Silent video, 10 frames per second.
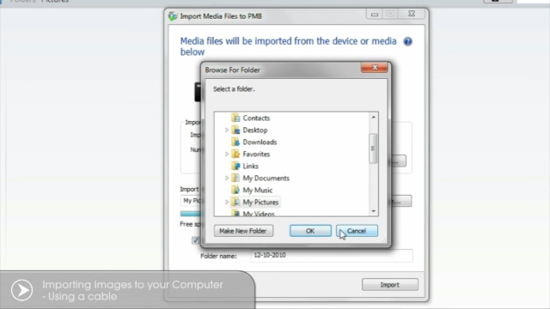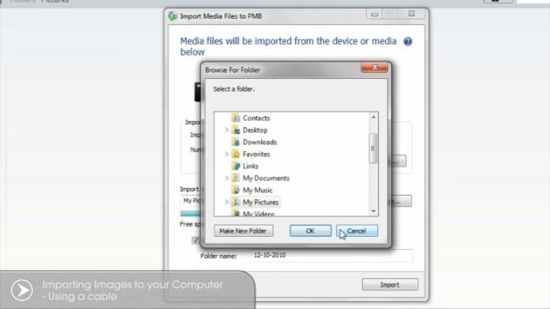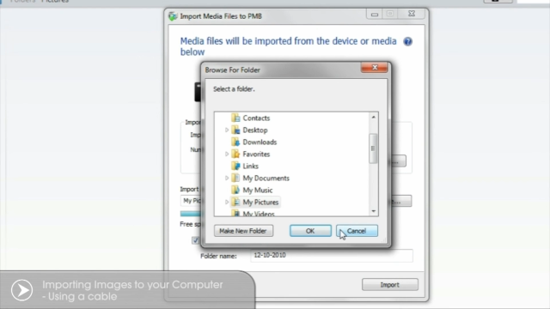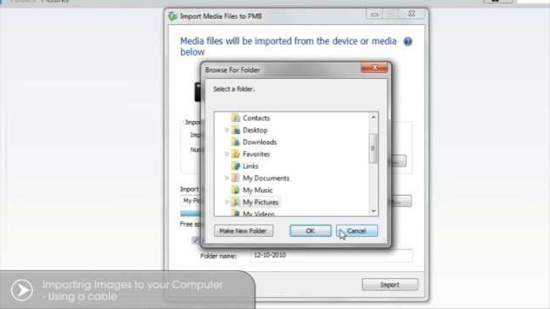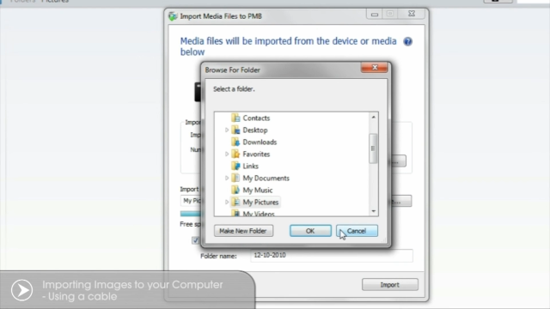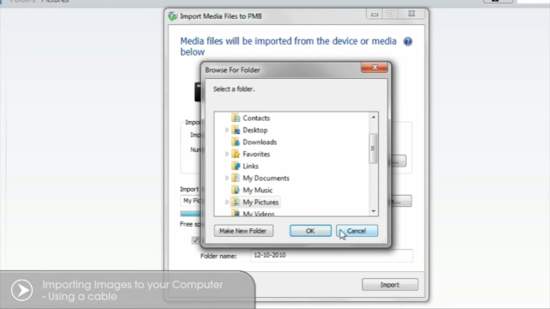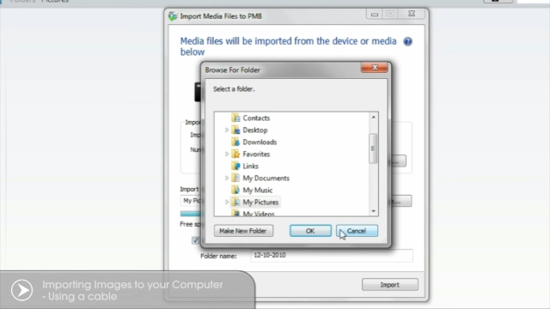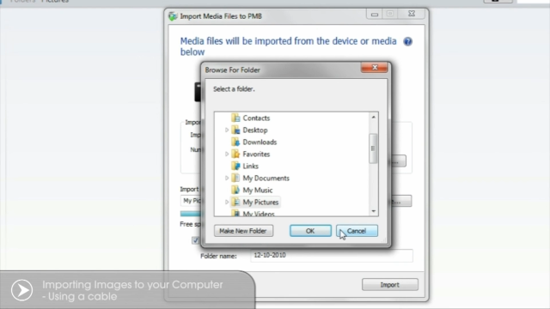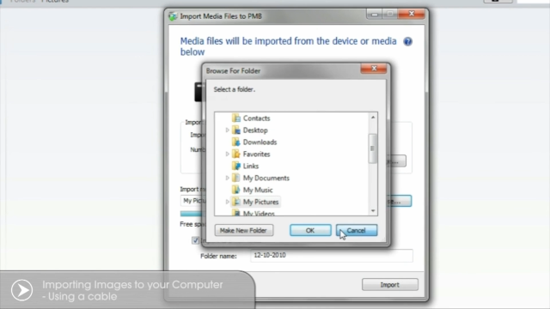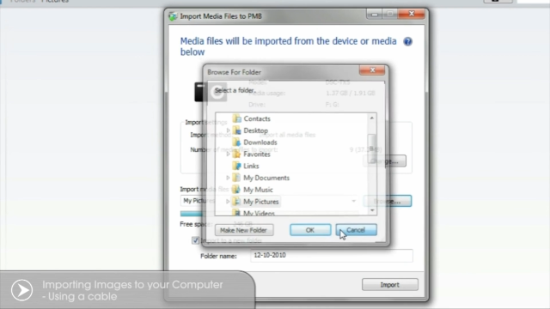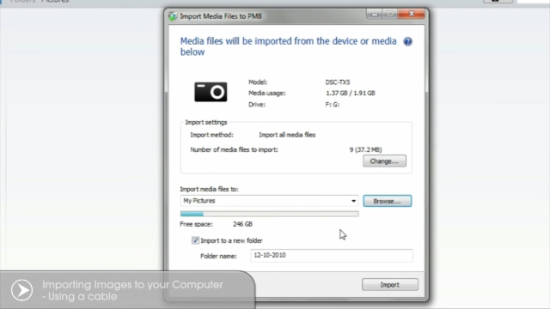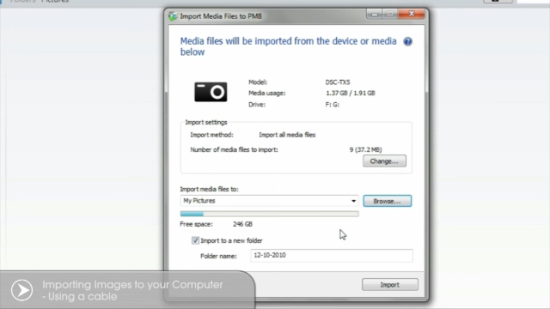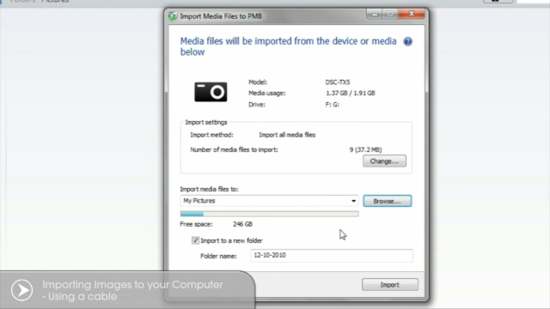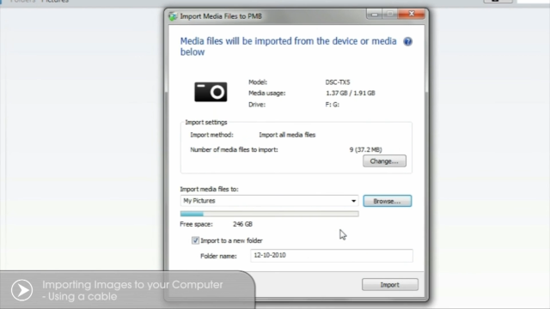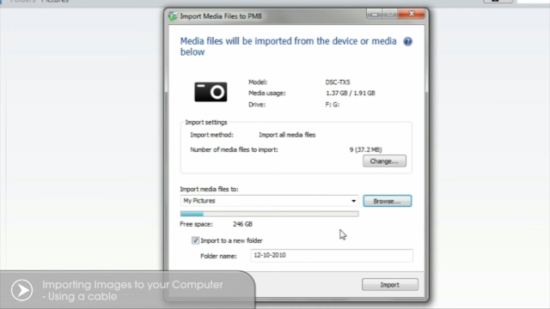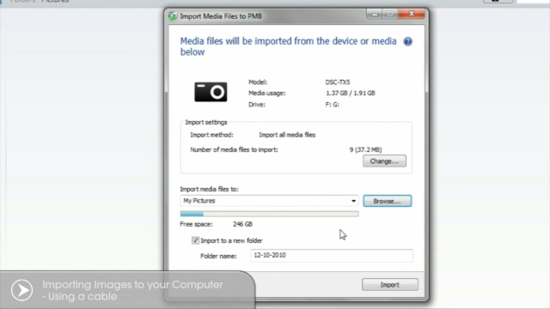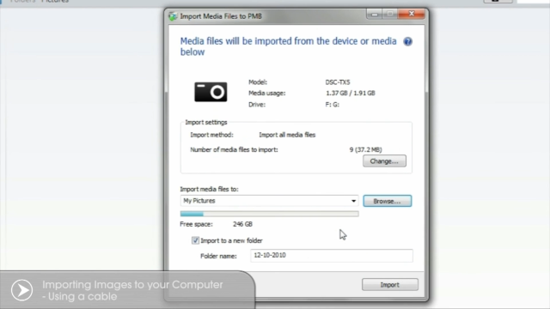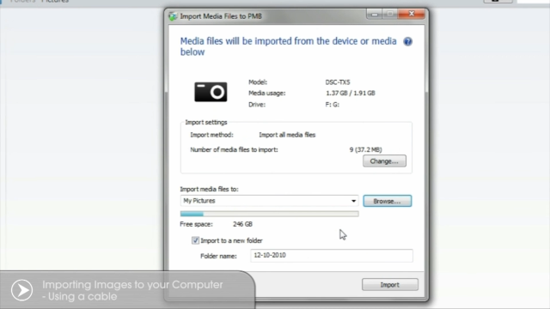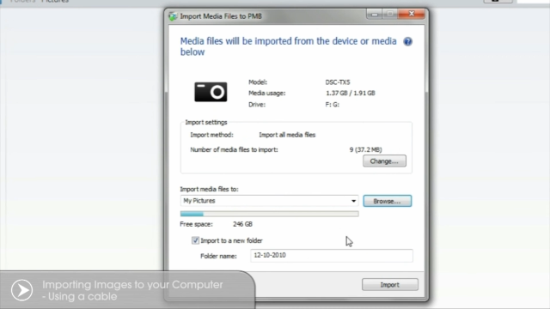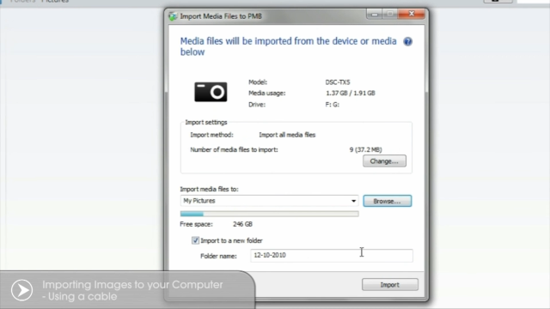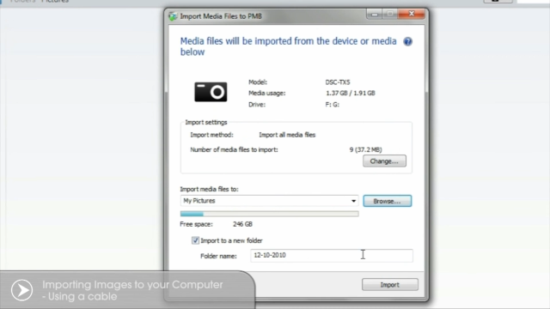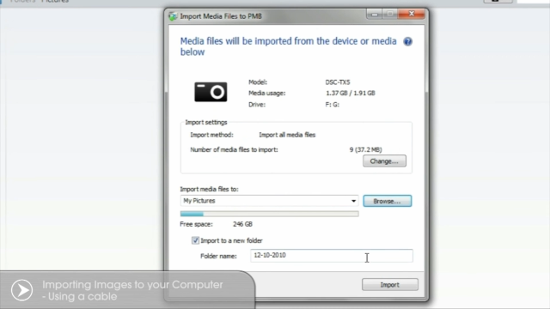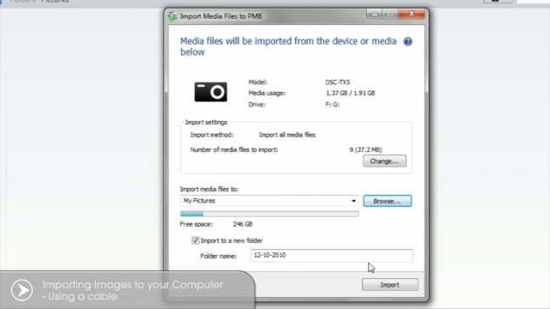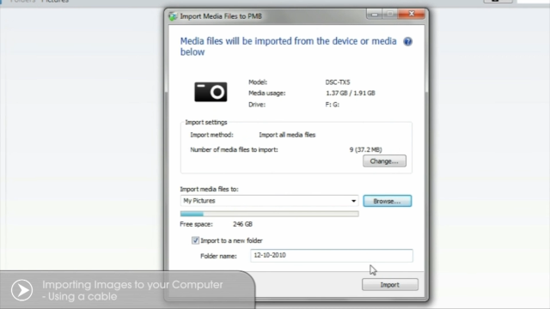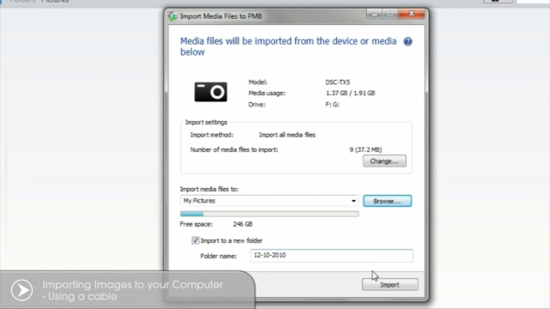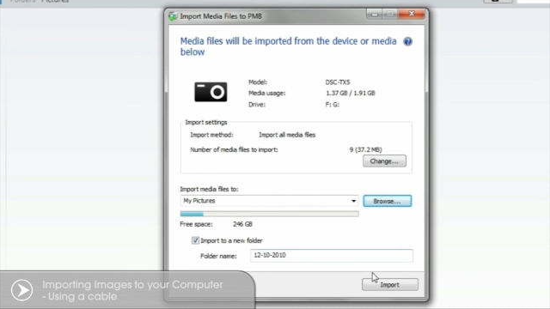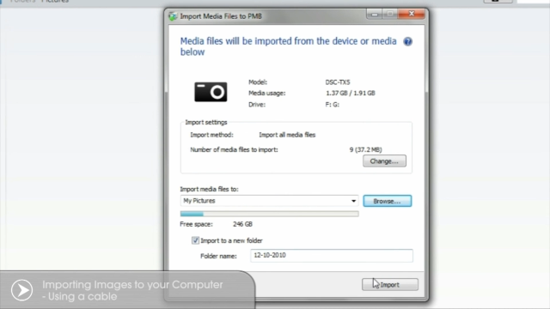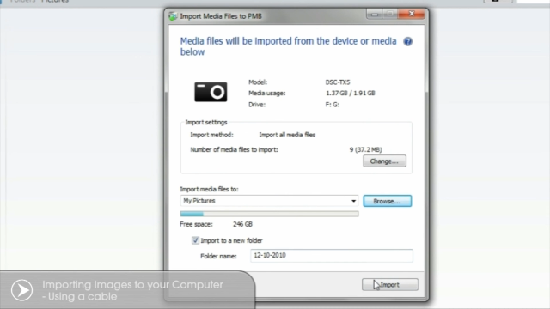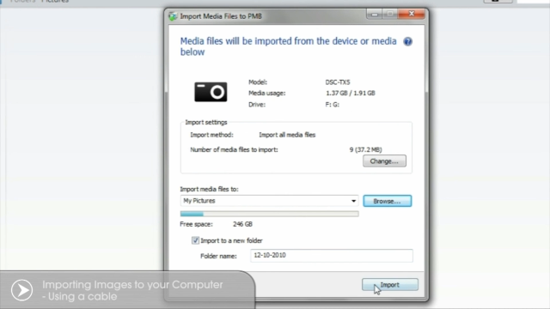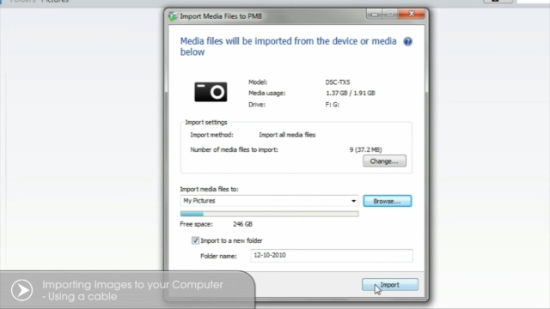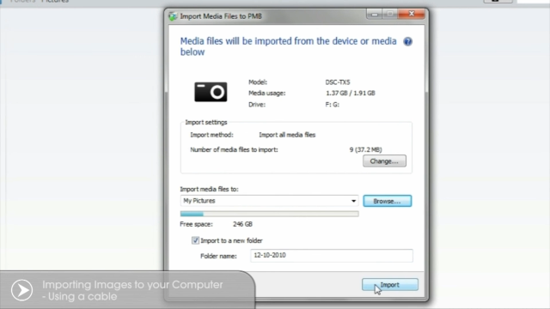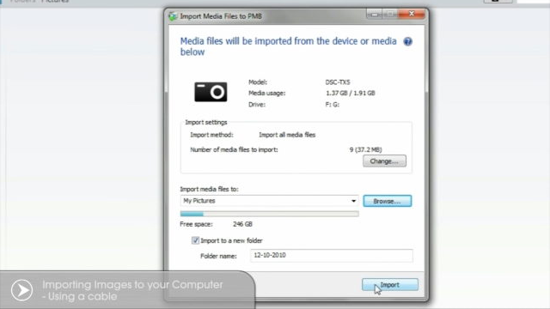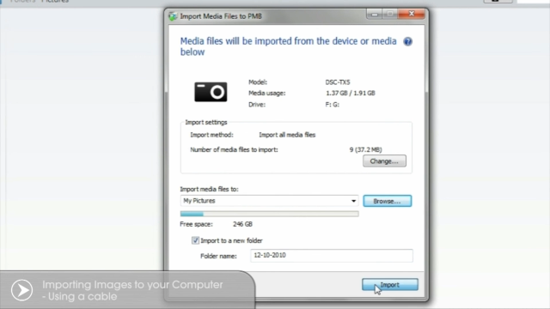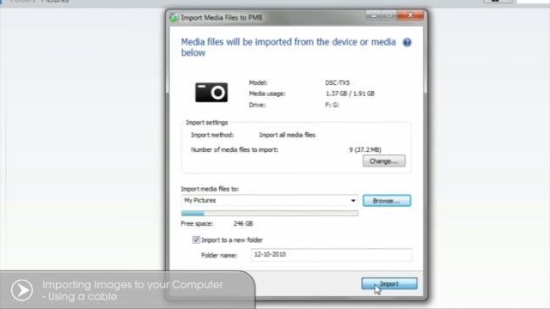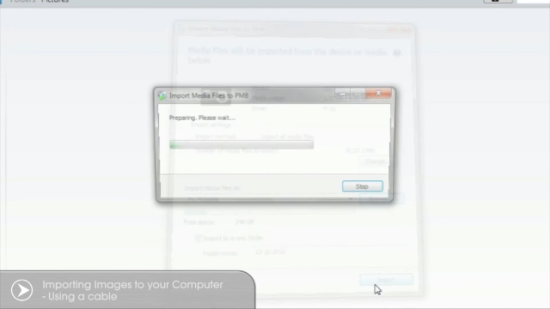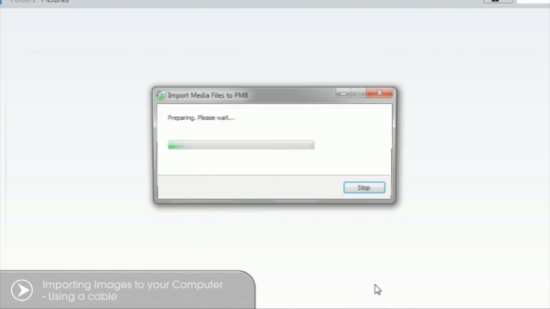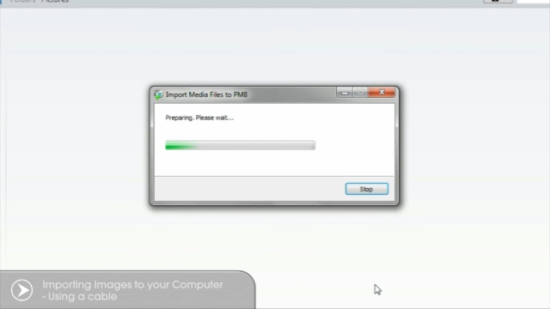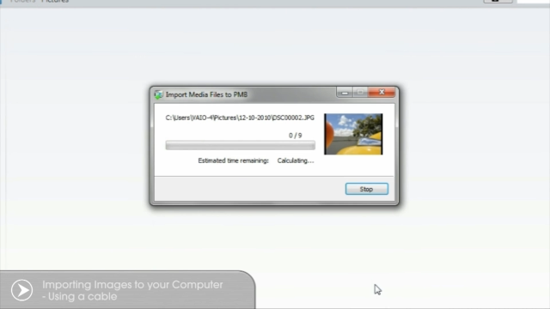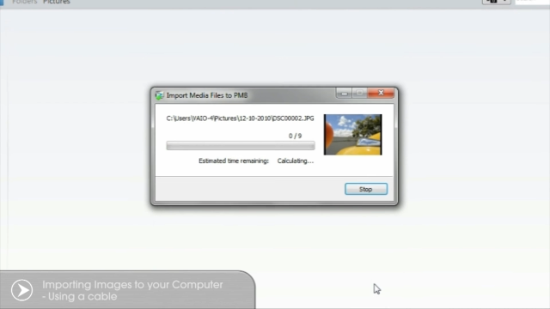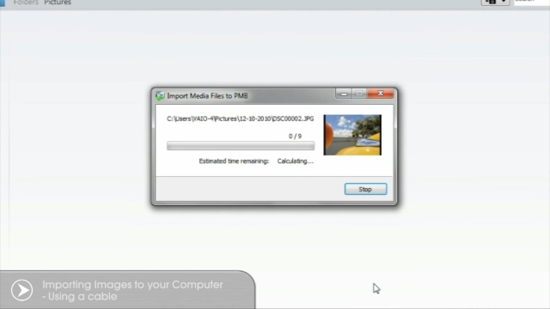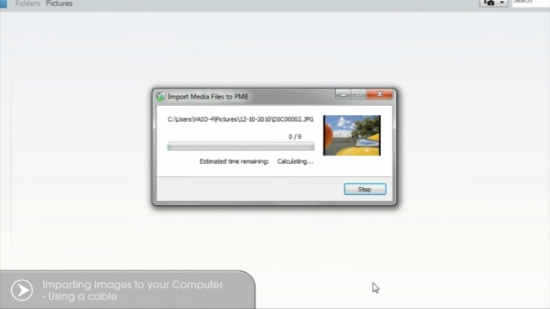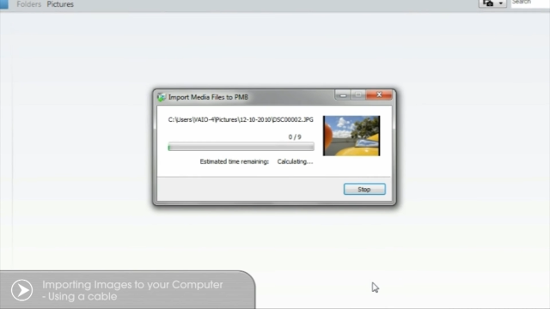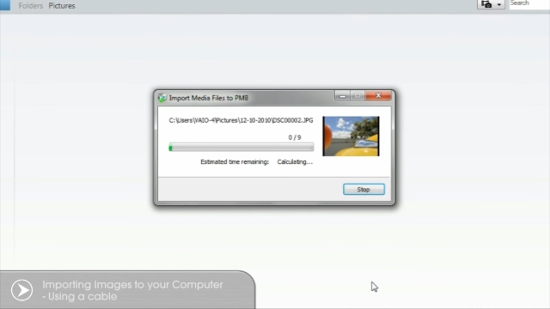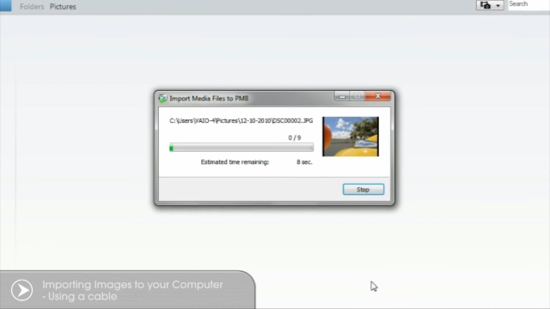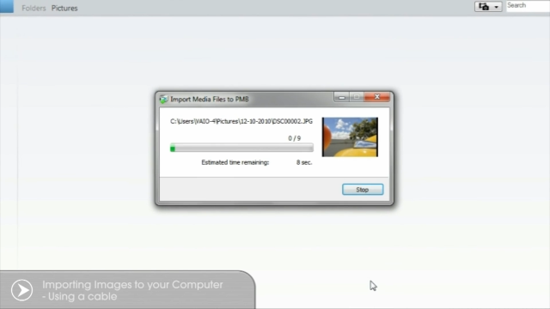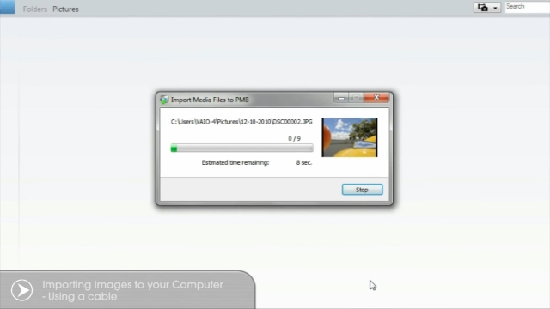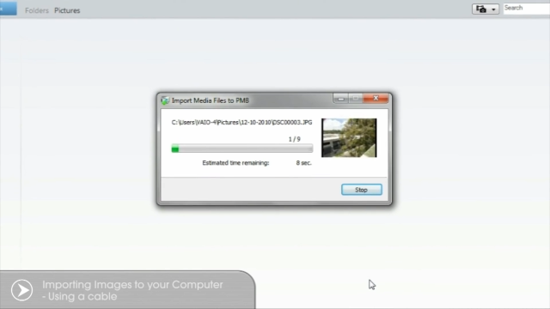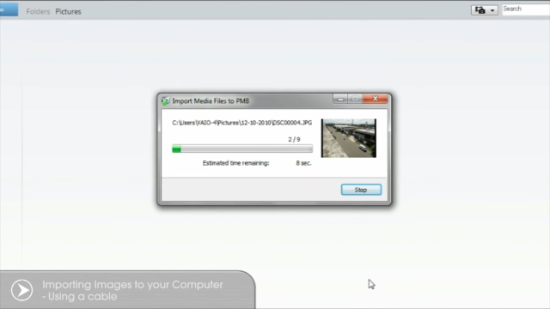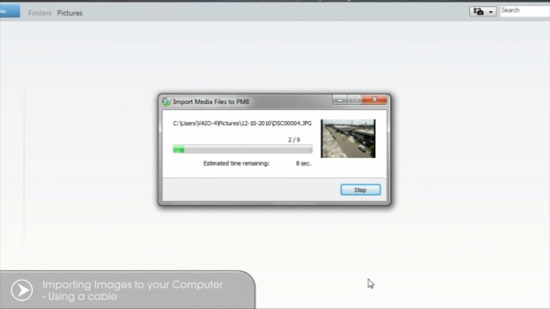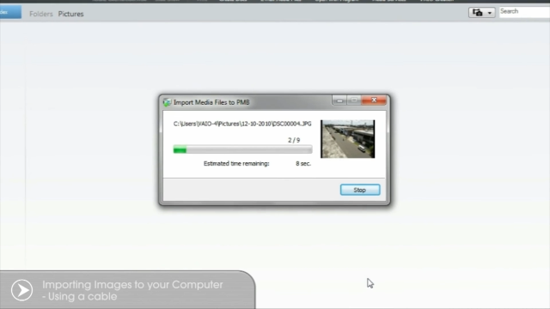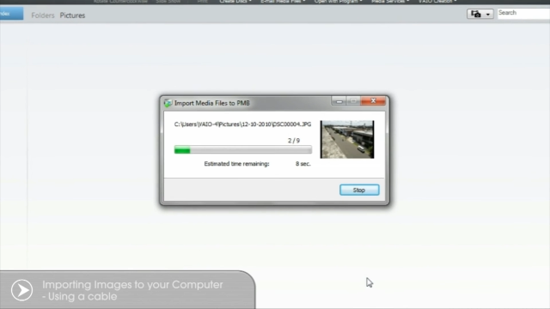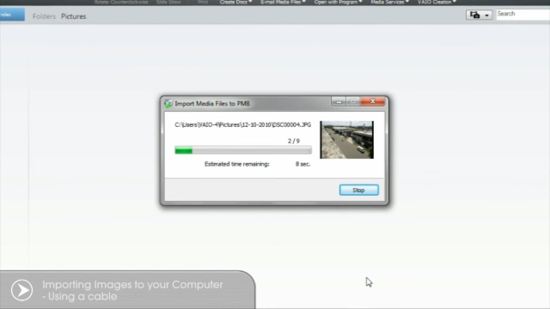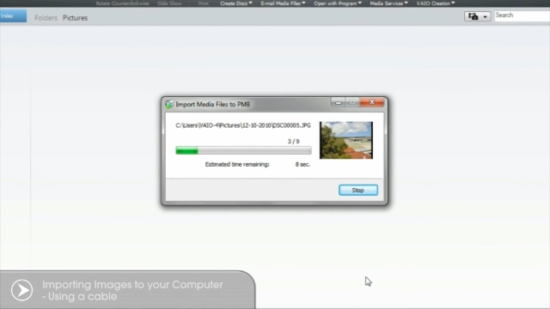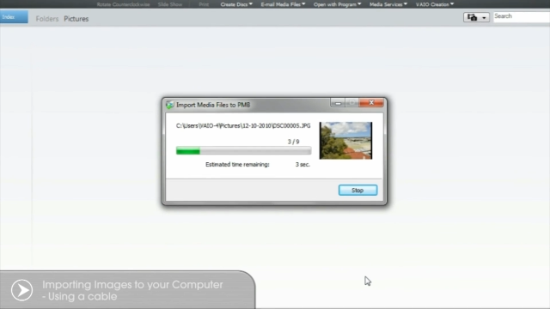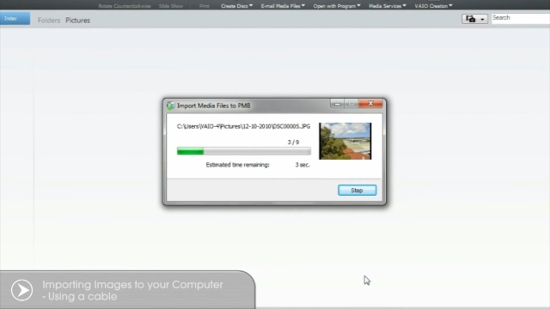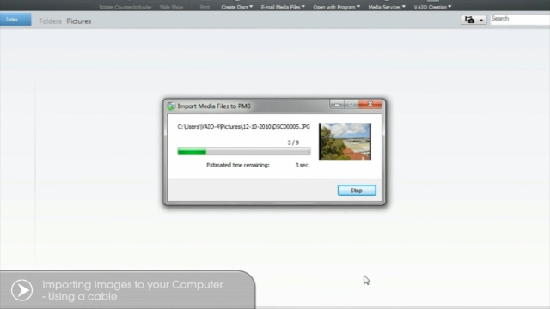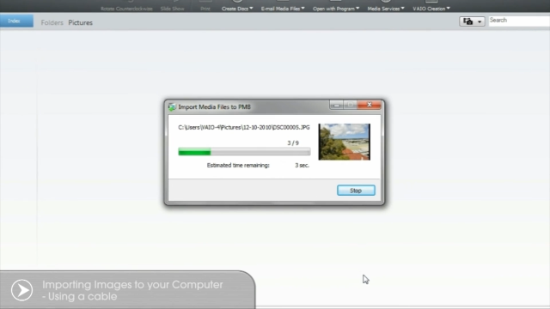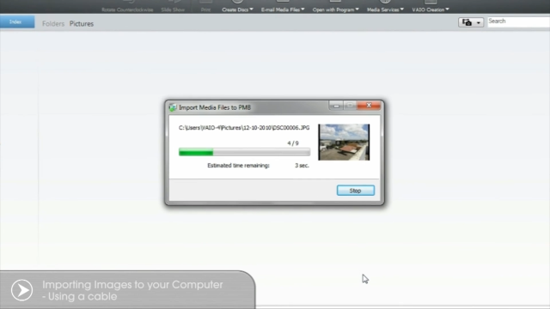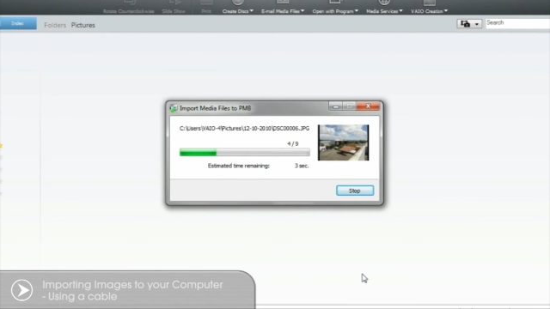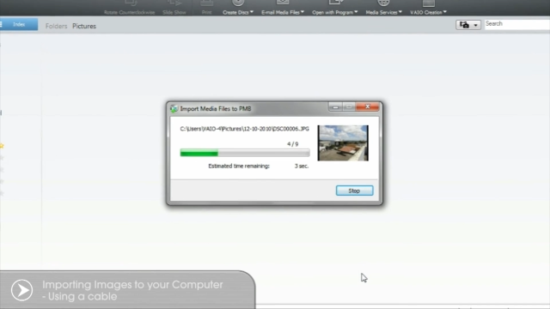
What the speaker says: (no speaker visible)